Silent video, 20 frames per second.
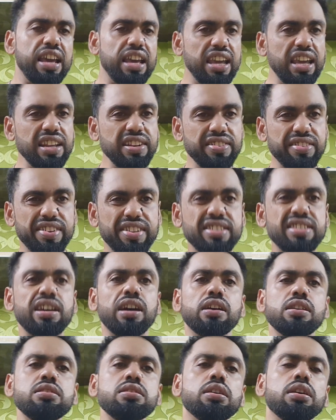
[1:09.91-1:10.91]
In
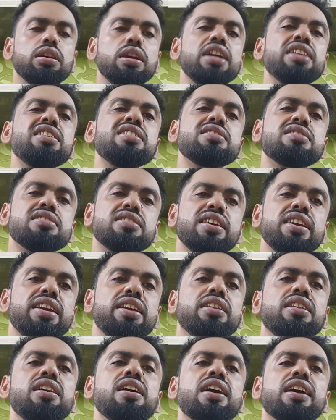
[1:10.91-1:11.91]
research, it is
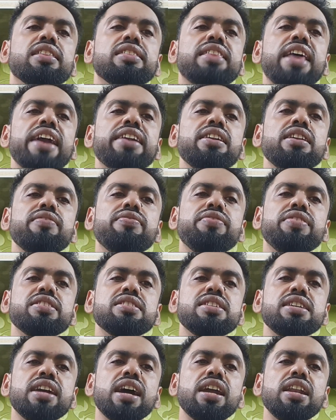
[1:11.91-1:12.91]
seen that in
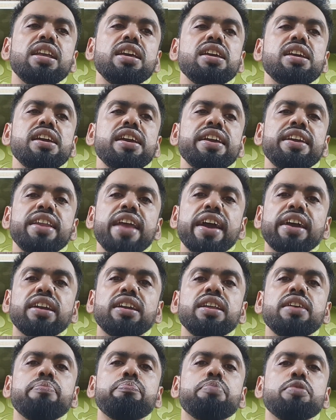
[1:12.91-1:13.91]
physically
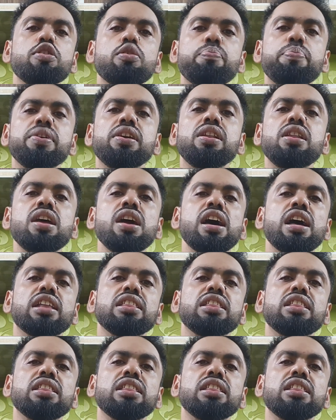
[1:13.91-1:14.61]
inactive pupil,